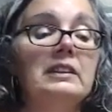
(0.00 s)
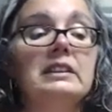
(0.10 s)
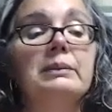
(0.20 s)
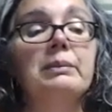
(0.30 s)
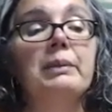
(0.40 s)

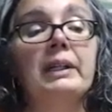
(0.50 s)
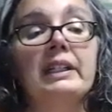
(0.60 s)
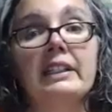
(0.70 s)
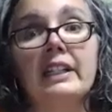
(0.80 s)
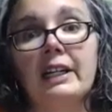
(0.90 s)
spending
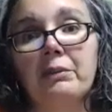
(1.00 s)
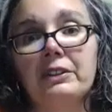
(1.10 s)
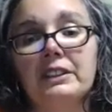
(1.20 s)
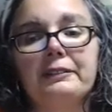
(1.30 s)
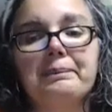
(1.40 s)
time with
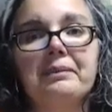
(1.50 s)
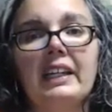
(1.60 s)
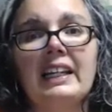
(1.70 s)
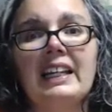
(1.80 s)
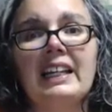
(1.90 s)
yourself.
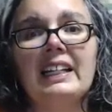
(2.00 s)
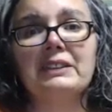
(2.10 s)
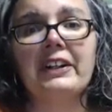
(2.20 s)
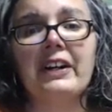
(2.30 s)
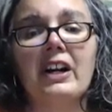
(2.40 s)

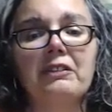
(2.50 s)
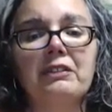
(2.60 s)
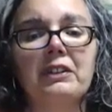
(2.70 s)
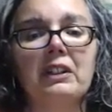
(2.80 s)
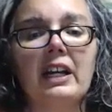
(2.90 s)
And that is
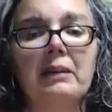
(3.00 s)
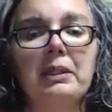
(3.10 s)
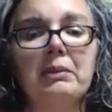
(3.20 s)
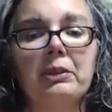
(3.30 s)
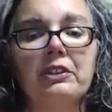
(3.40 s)
very hard
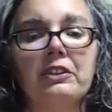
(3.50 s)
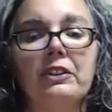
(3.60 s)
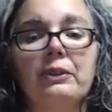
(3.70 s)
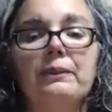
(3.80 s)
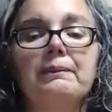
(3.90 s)
for a lot of
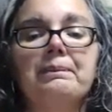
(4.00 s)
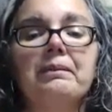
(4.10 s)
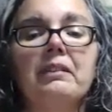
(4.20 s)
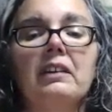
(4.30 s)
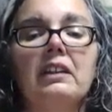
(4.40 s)
people to
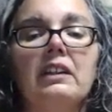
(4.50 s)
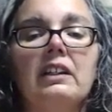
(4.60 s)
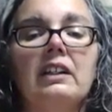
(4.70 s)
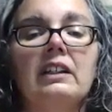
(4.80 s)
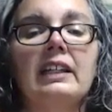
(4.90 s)
do.
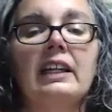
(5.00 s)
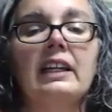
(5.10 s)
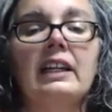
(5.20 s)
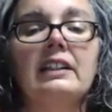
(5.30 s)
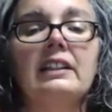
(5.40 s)

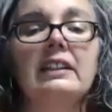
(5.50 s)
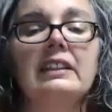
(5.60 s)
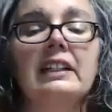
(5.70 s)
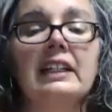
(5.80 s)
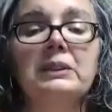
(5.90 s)

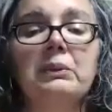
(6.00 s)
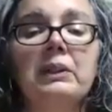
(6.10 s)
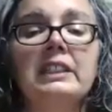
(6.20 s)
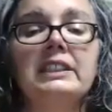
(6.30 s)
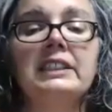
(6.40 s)
And the
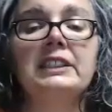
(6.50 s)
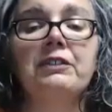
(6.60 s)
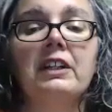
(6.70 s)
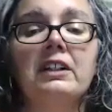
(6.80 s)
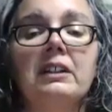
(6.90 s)
next one
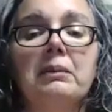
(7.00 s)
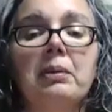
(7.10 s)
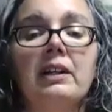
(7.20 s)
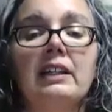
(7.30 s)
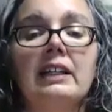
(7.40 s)
is
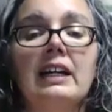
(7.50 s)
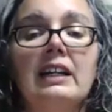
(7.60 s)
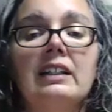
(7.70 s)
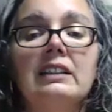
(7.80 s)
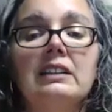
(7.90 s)
Ishvara
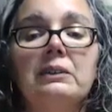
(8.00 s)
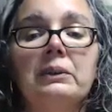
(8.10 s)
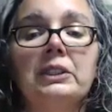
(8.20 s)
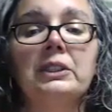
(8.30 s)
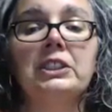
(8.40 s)

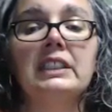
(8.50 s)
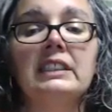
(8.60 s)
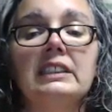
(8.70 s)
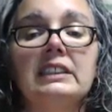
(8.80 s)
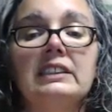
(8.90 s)
Pranidhana, which
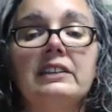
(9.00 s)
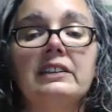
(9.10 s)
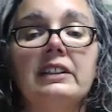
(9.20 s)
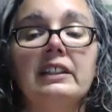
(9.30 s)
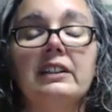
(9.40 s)
is
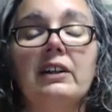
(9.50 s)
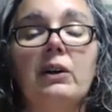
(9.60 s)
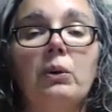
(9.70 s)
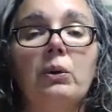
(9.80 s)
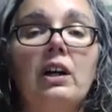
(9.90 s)
the
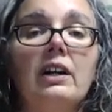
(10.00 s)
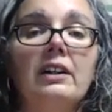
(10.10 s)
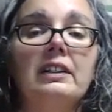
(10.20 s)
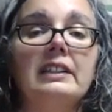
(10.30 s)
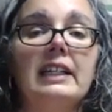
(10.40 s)

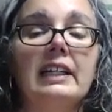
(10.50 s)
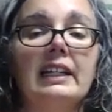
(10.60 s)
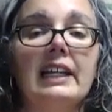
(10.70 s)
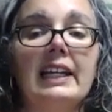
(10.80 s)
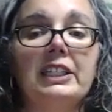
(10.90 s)
wholehearted
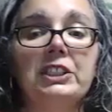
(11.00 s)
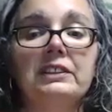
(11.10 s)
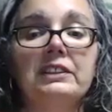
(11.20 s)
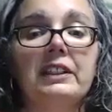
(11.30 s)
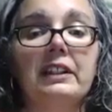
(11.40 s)

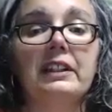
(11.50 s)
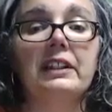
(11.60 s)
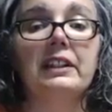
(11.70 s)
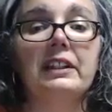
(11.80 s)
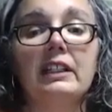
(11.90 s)
dedication to the
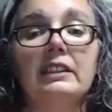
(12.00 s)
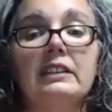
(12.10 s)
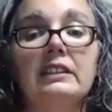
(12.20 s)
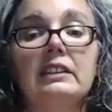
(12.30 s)
divine.